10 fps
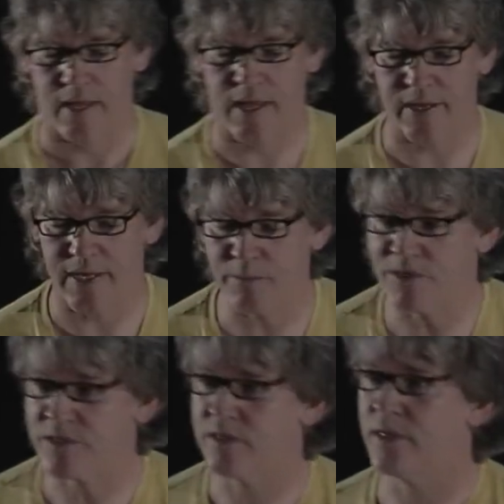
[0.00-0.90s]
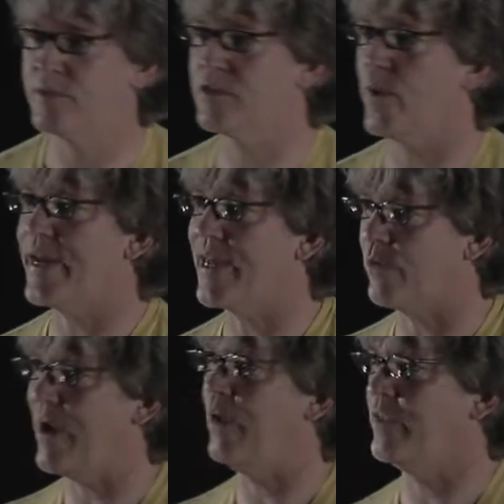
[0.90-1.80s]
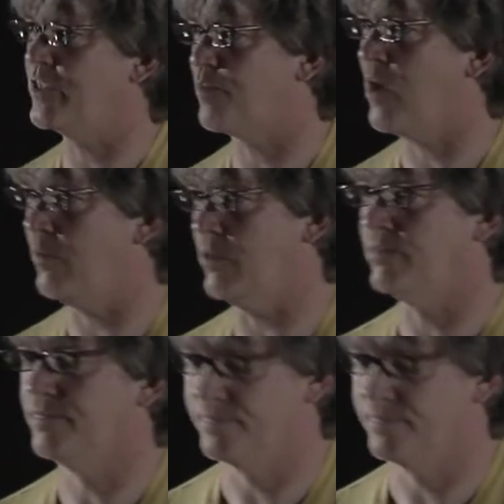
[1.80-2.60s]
And it was, it was the way to get around this problem.